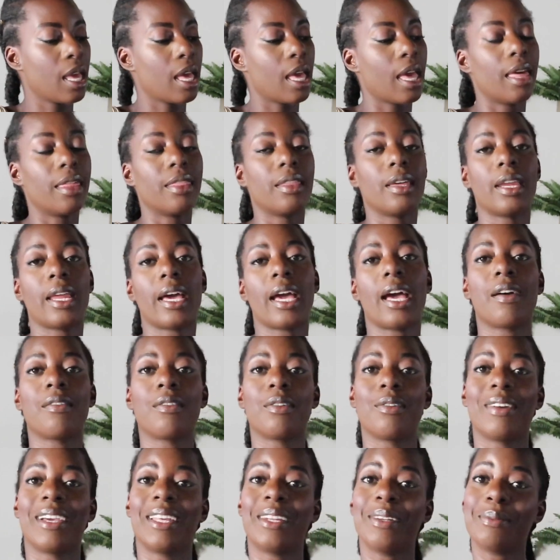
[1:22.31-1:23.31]
And then I have
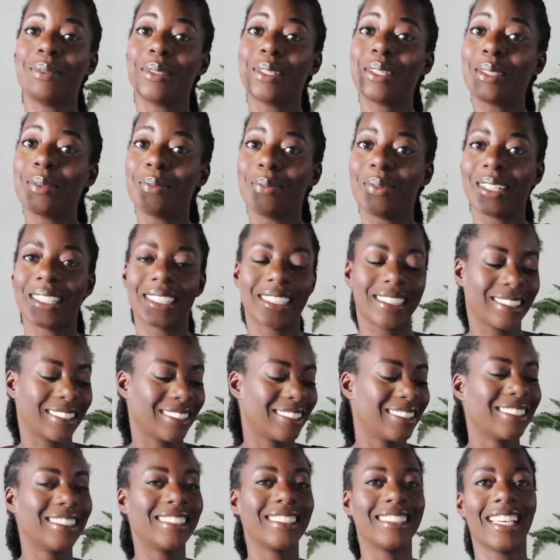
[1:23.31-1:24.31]
a random toothbrush.
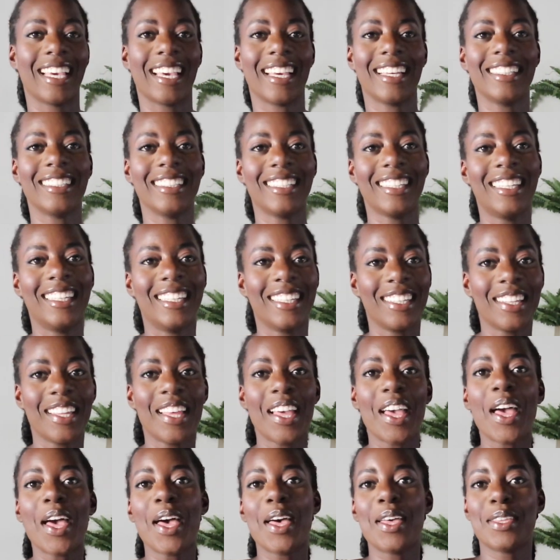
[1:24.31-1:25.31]
Yeah.
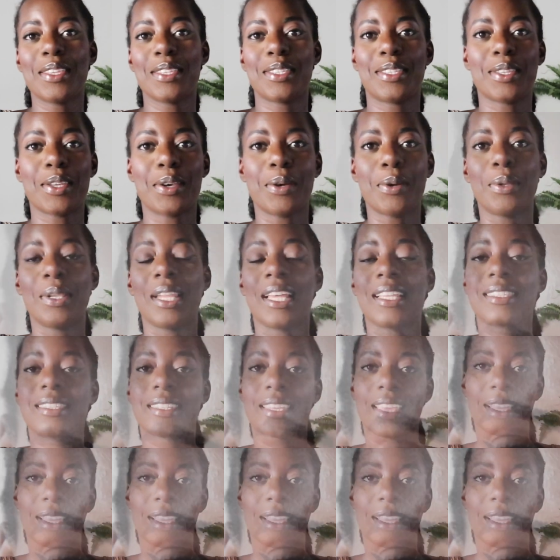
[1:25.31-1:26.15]
So let's